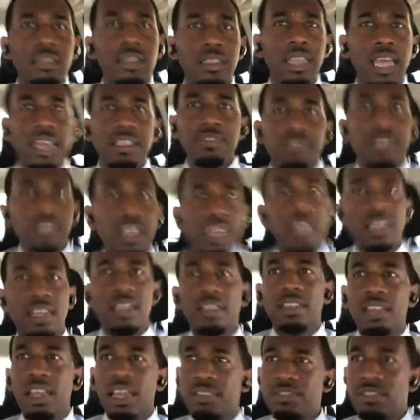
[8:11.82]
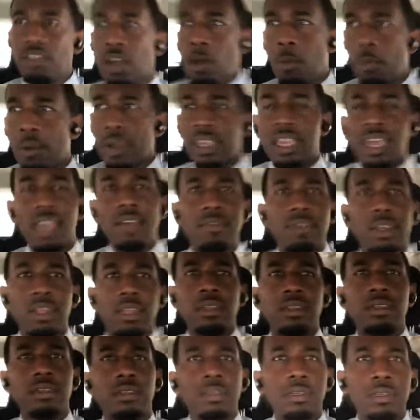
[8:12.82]
That's it. That's all we're giving.
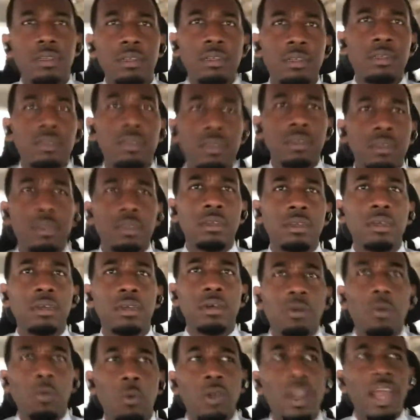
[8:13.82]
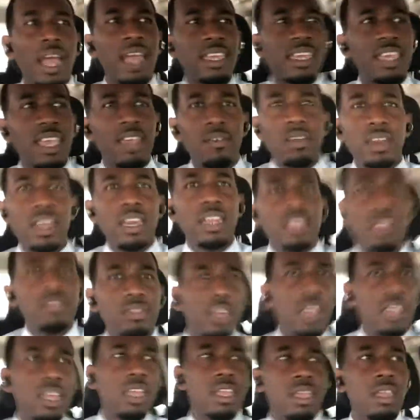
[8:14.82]
We're not giving
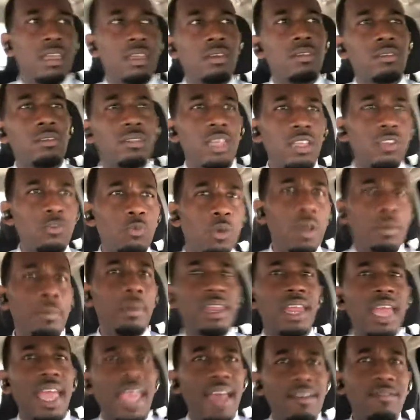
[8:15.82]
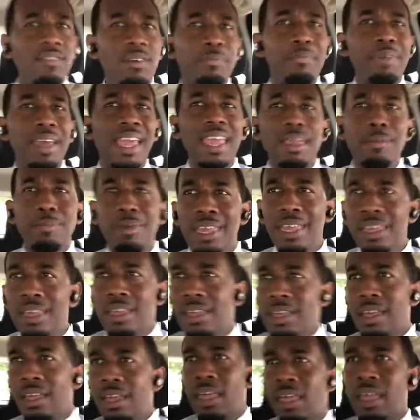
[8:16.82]
anything. These women, they have a baby,
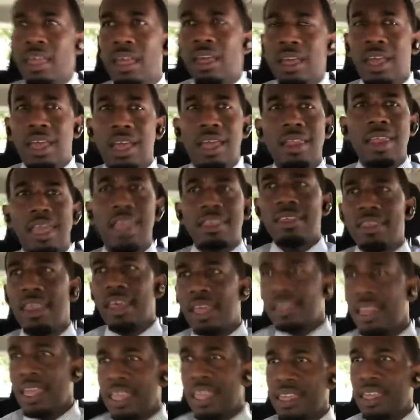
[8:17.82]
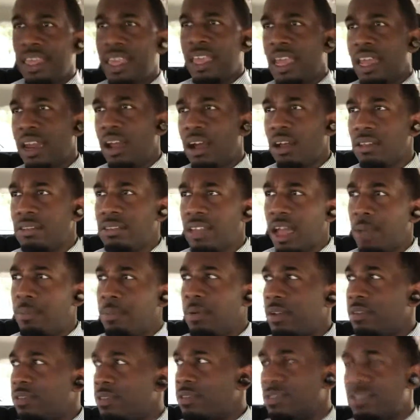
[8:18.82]
and after that they can get all type
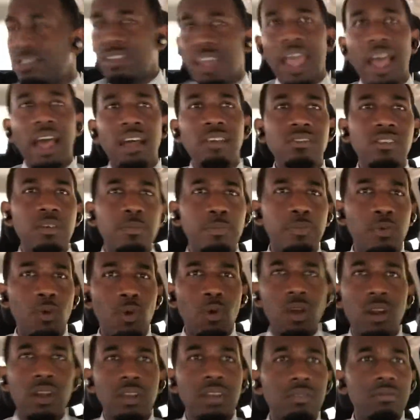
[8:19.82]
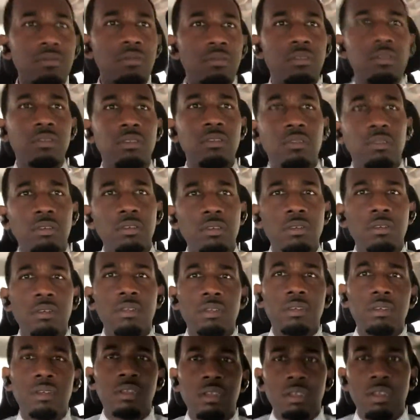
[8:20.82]
of child support.
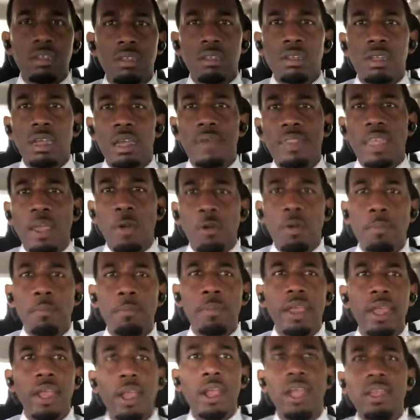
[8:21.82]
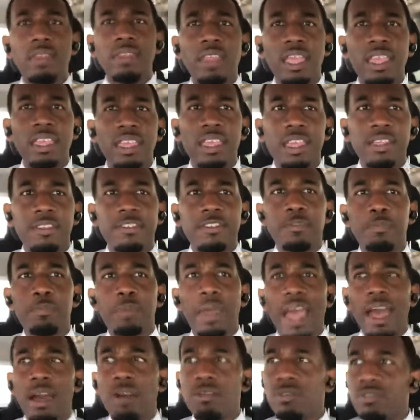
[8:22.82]
If they were married, they can get
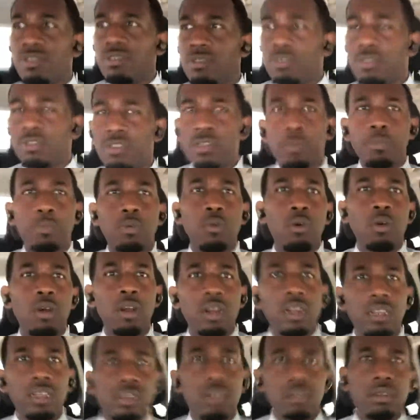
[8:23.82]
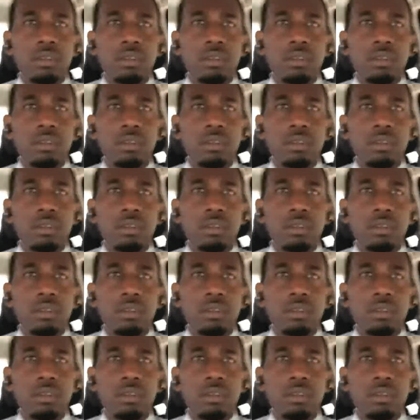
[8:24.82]
spousal support.